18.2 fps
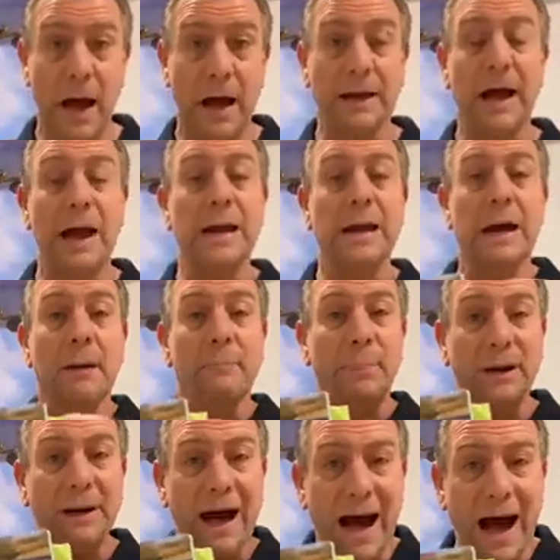Okay,
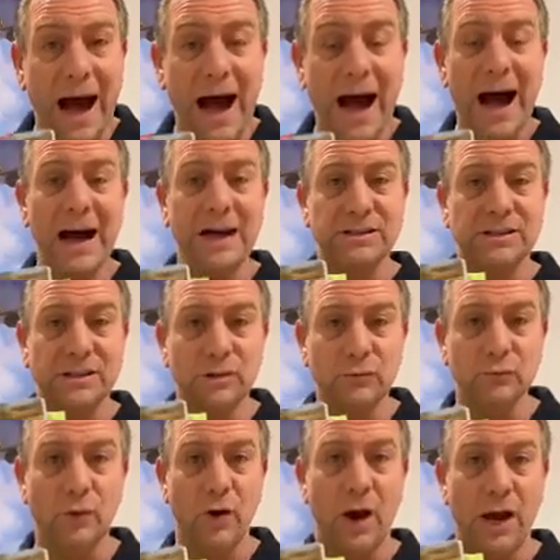but ask
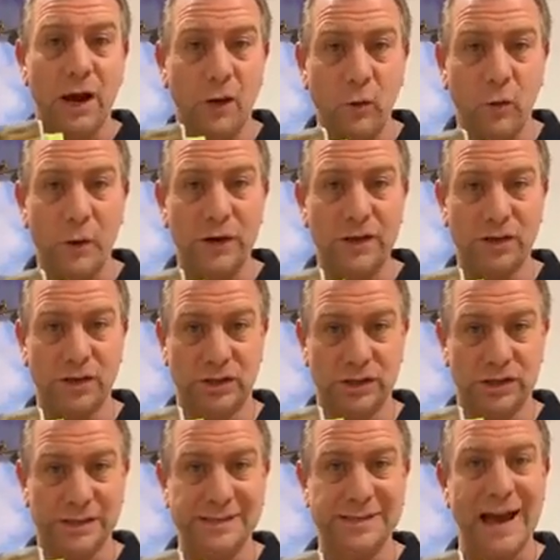the right
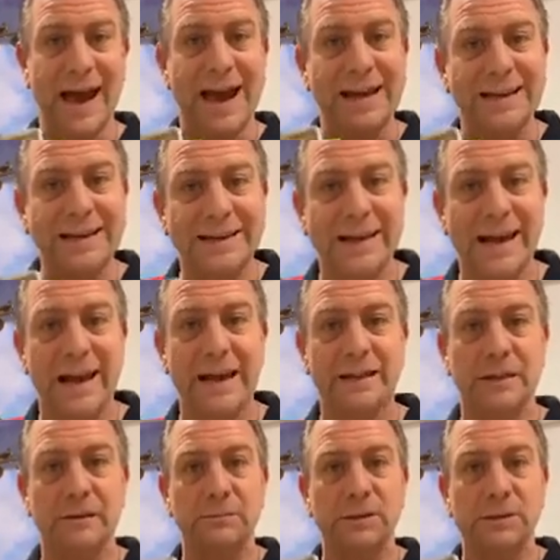questions and
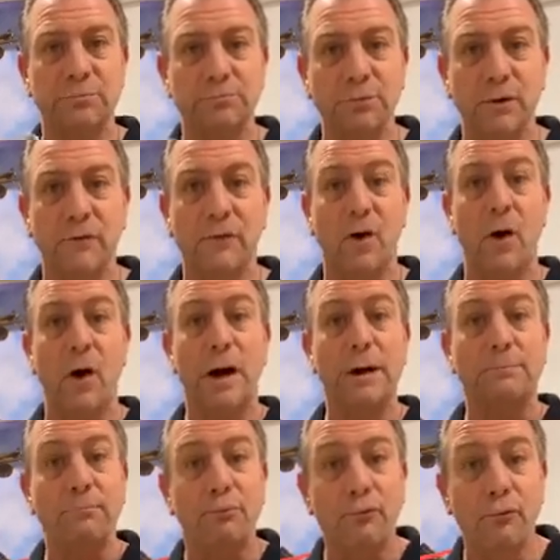get them to
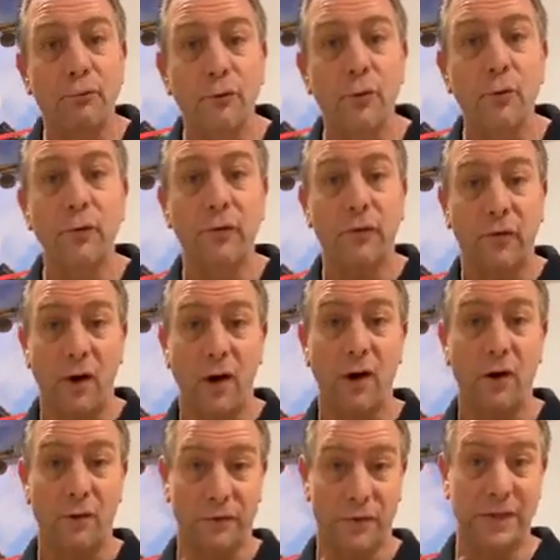provide proof
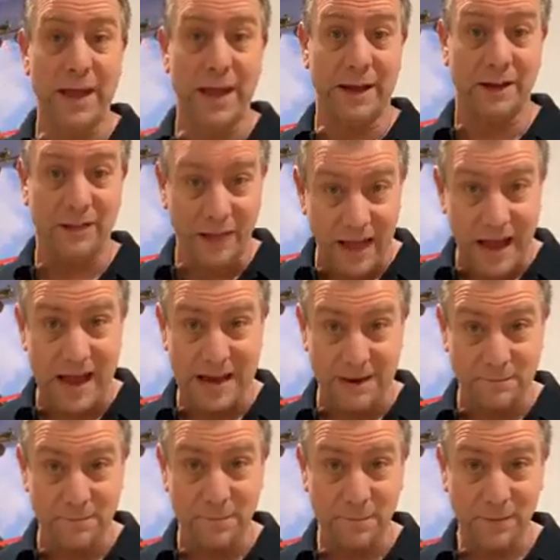of their
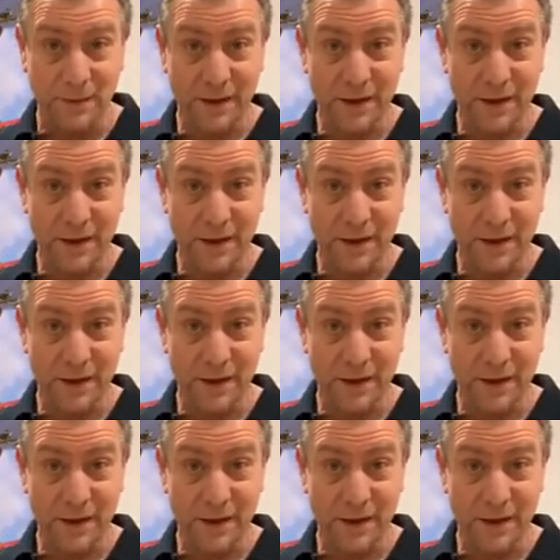claim.